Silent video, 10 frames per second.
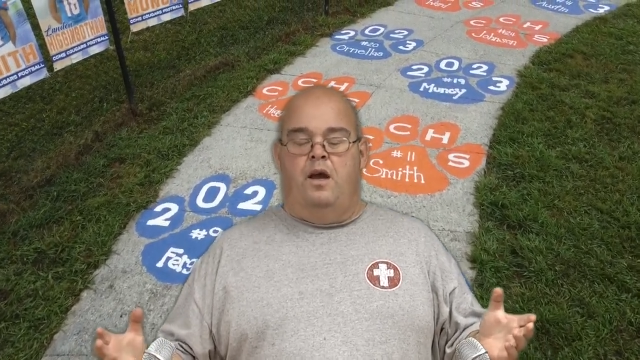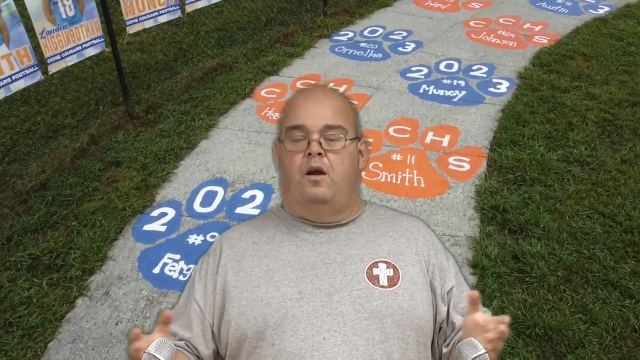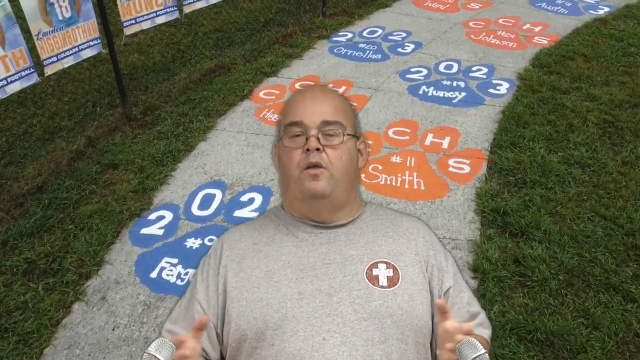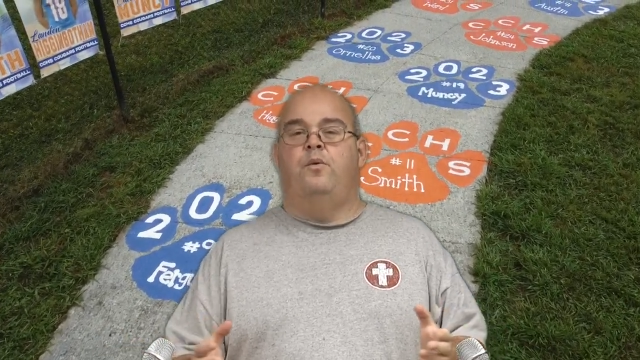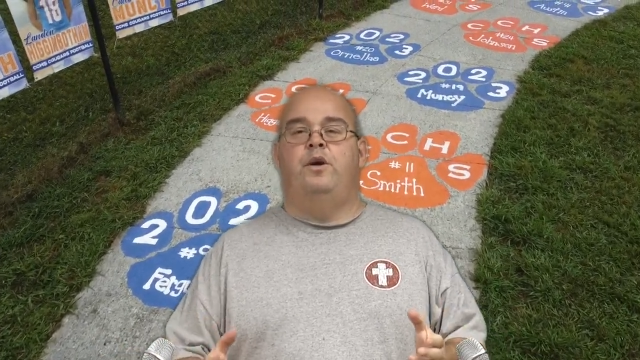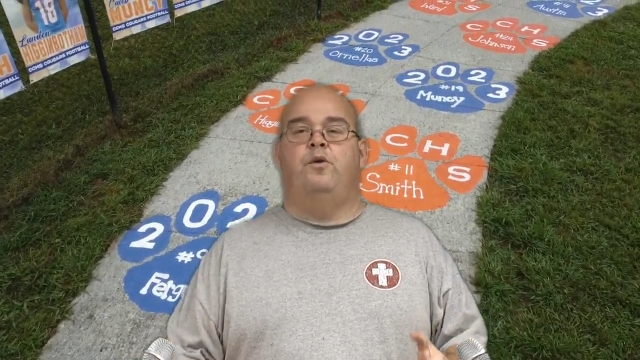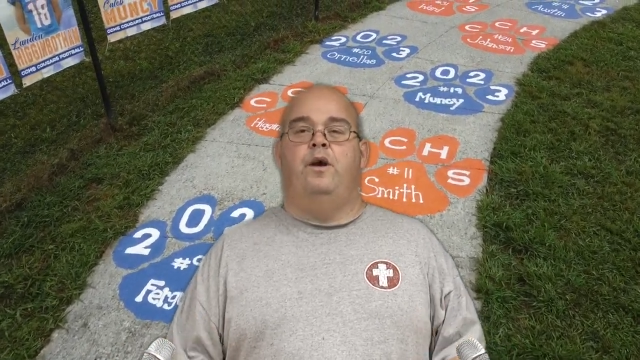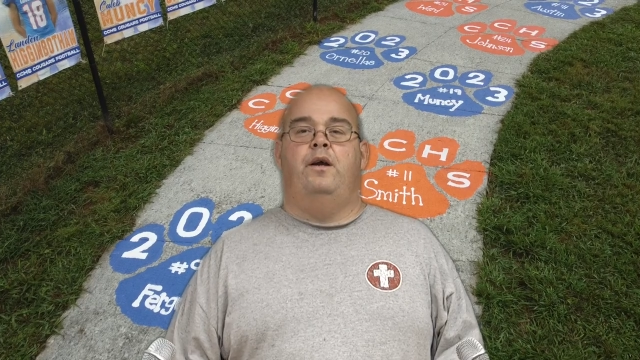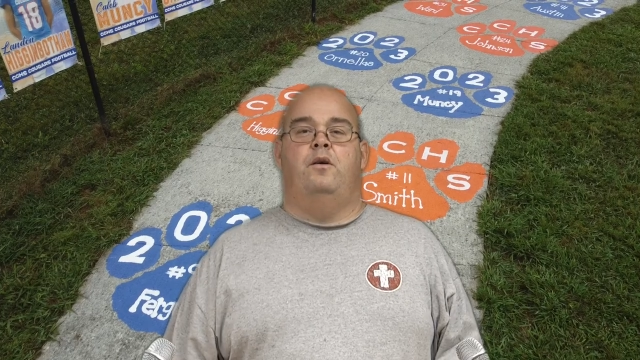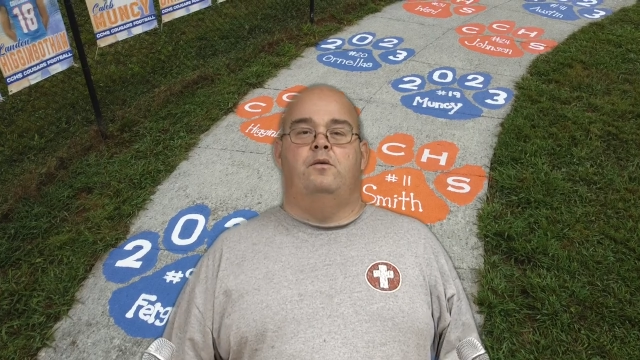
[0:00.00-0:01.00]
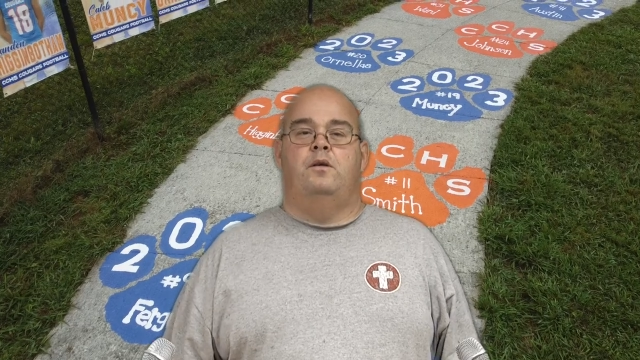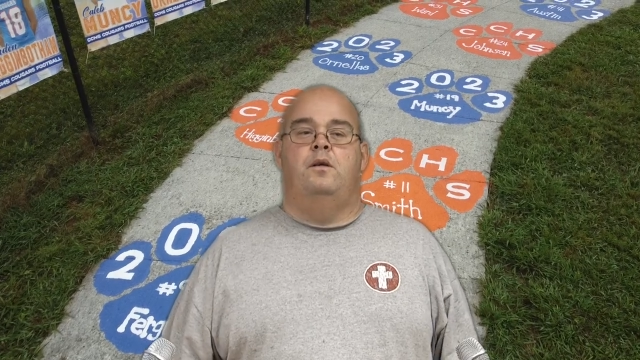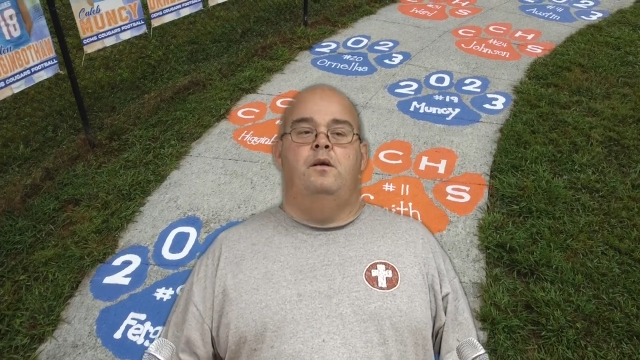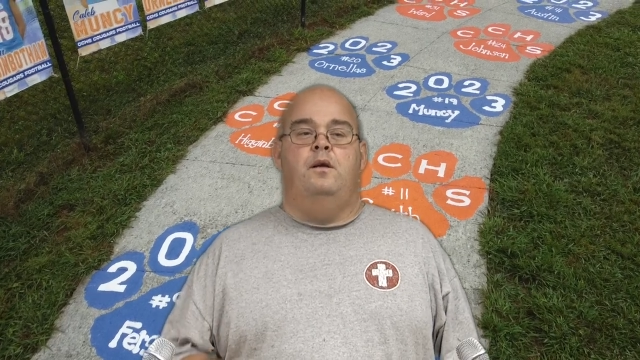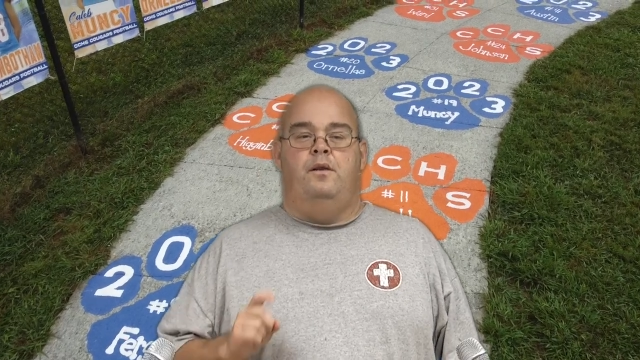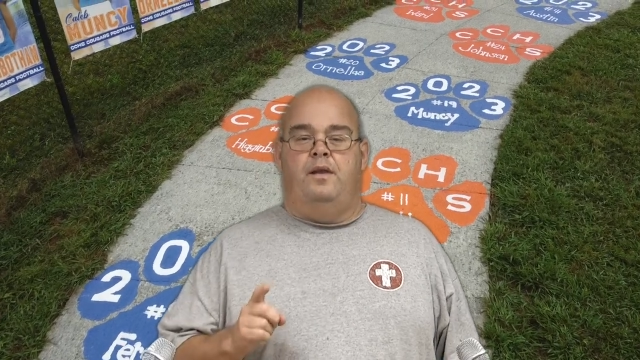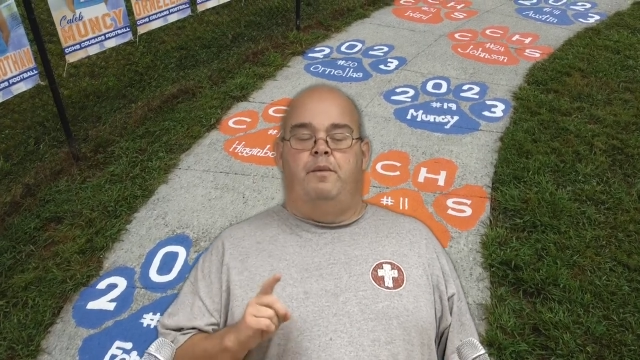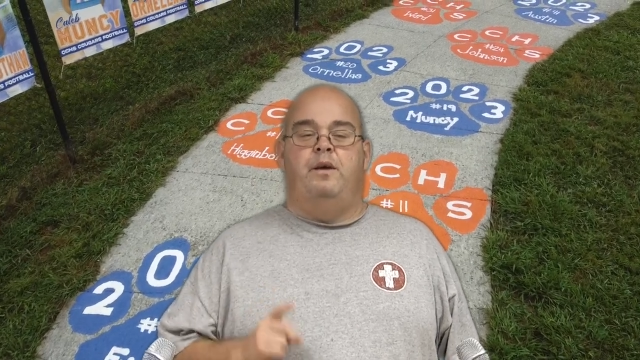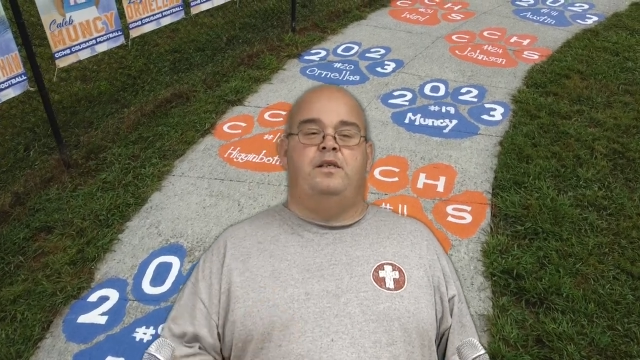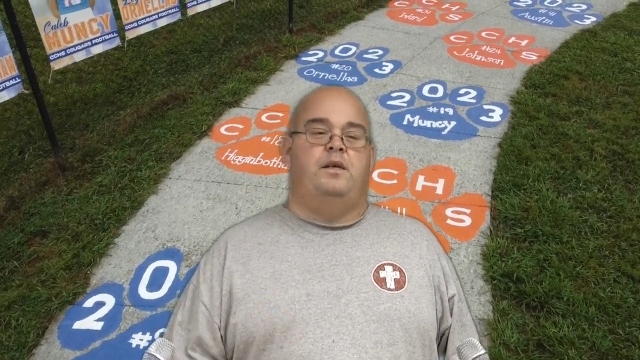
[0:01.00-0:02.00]
And all the way around,
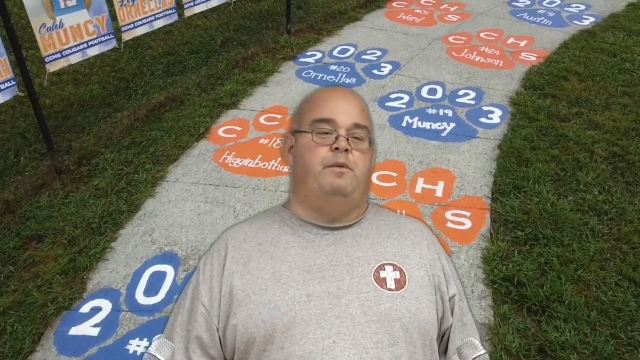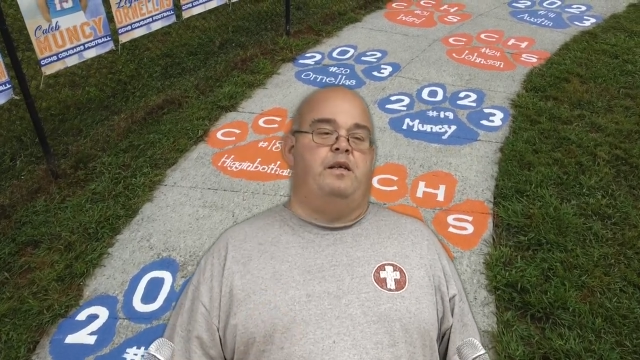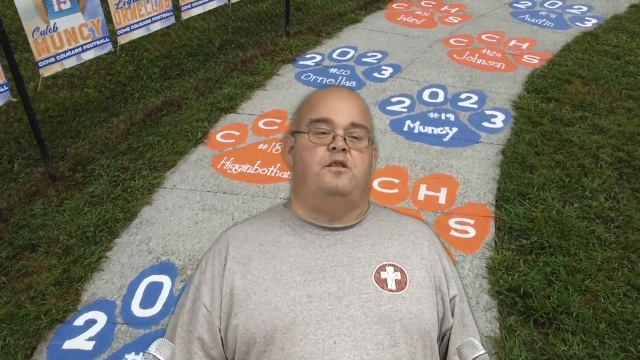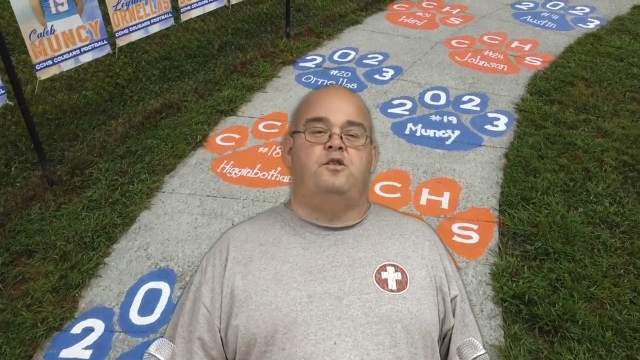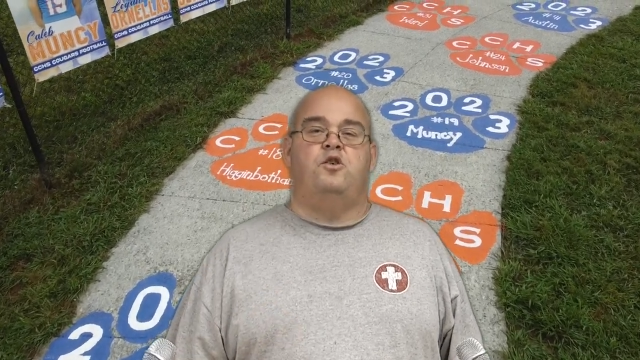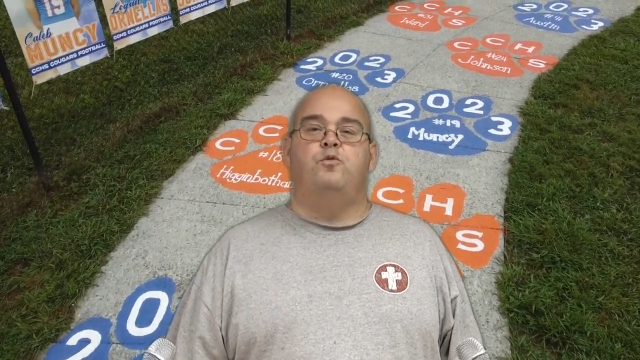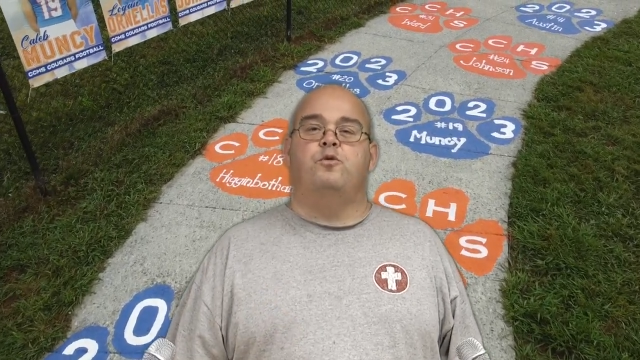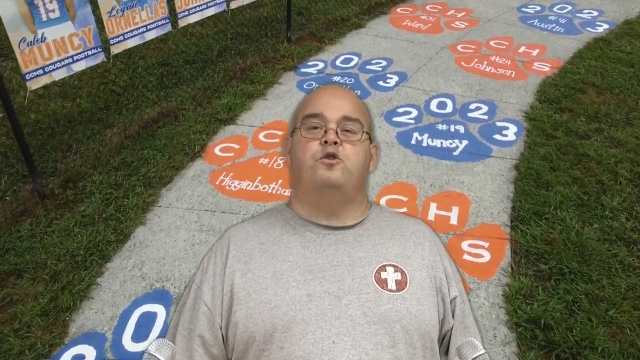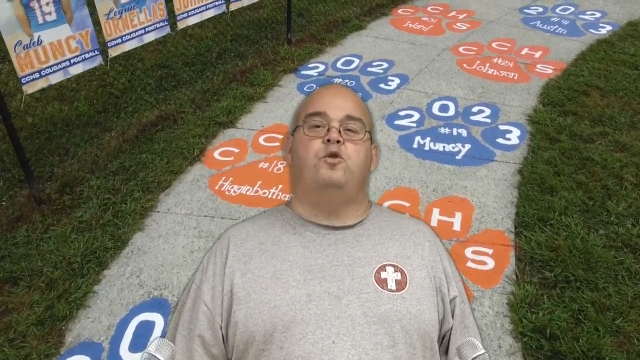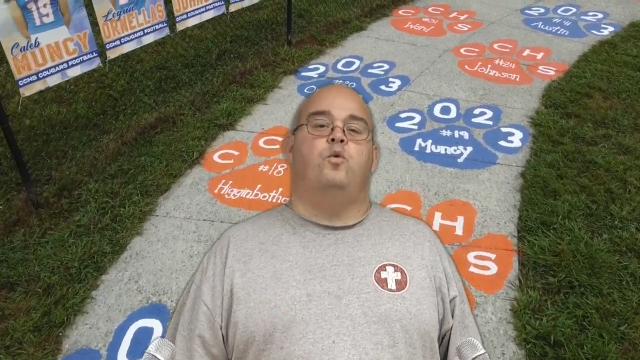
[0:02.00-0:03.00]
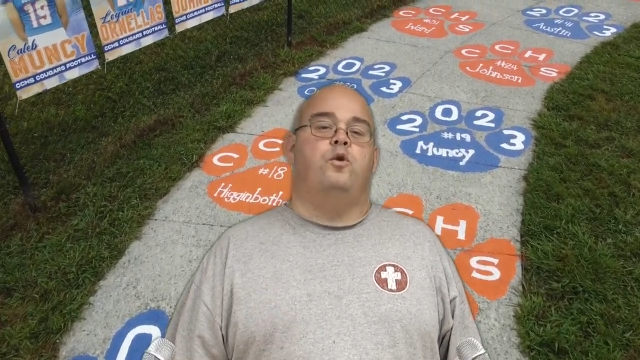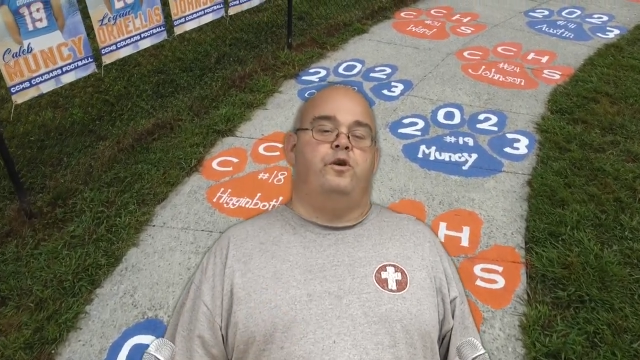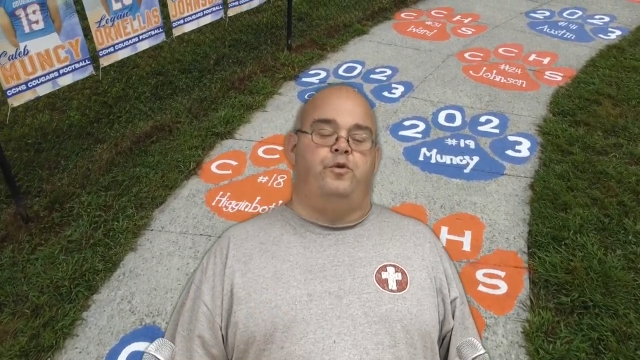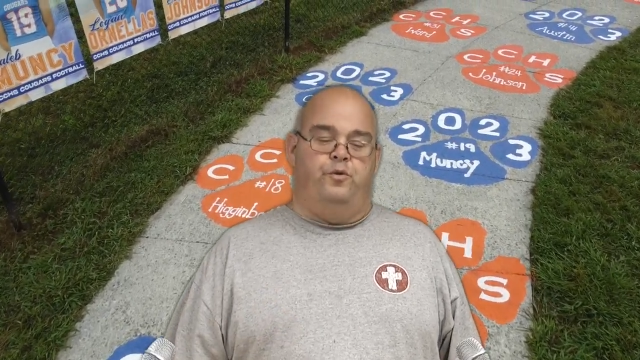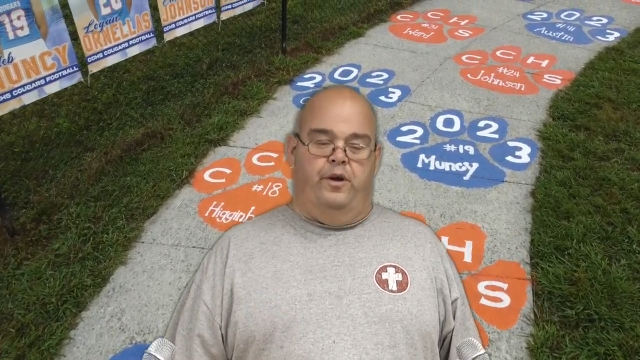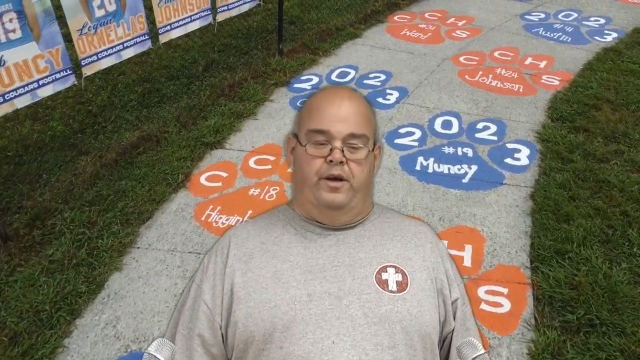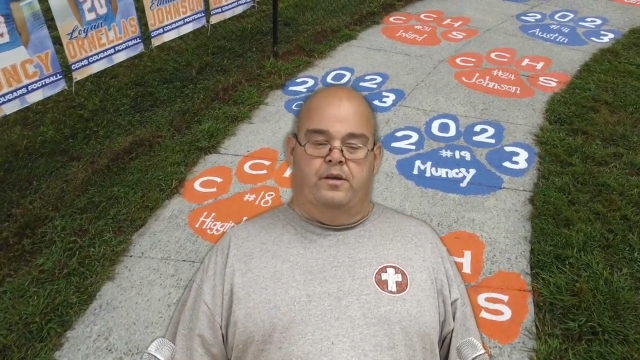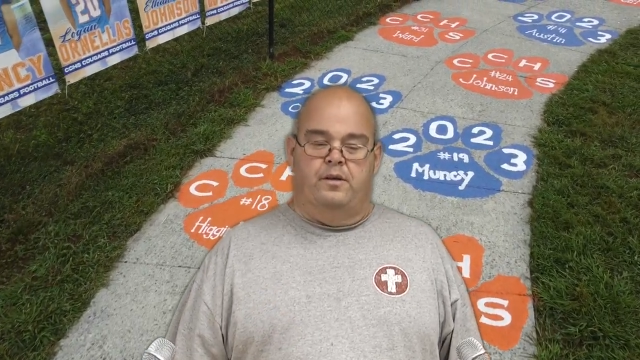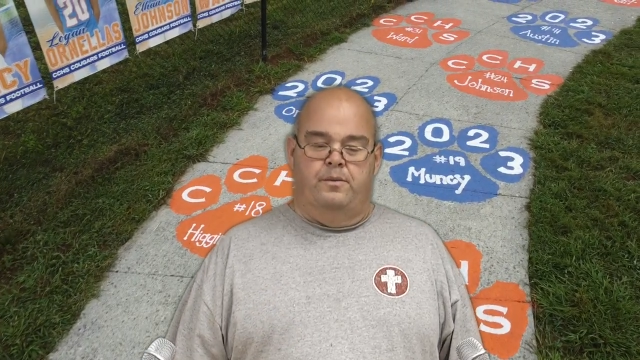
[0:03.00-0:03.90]
that makes him a super scoring threat.